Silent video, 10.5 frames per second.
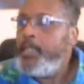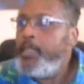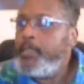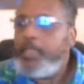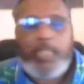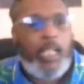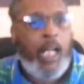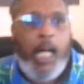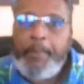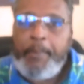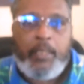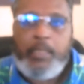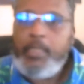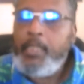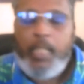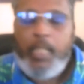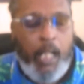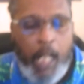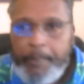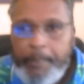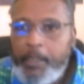Such a humble,
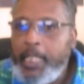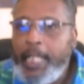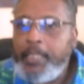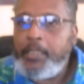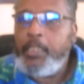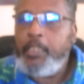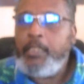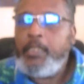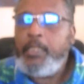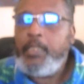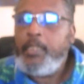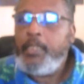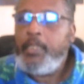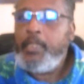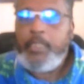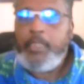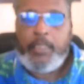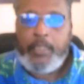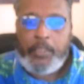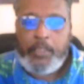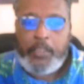humble guy too.
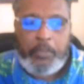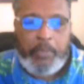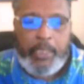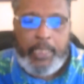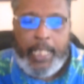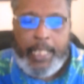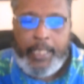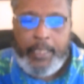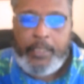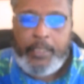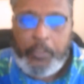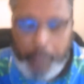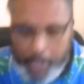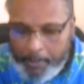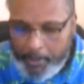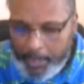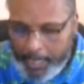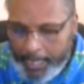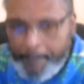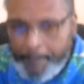Sweet guy. Sweet humble guy.